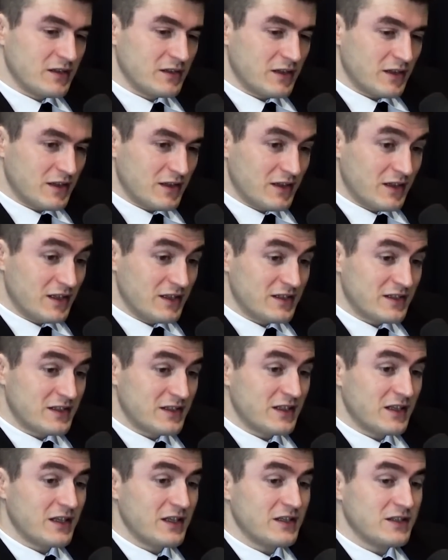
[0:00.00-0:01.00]
that this
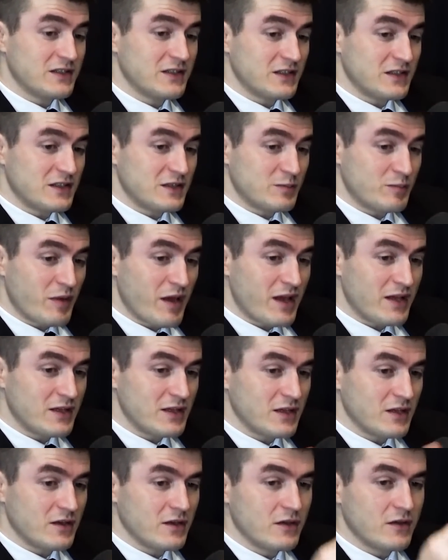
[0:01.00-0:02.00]
thing is
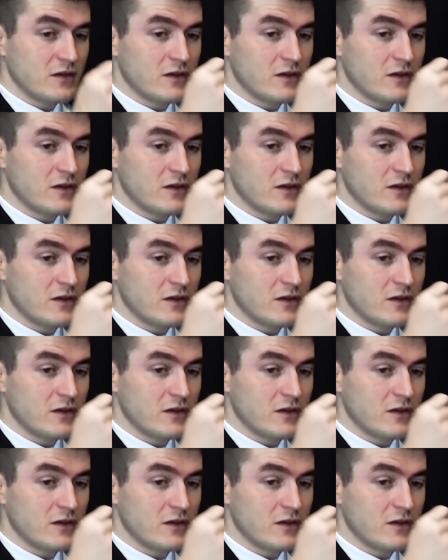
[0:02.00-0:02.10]
expanding.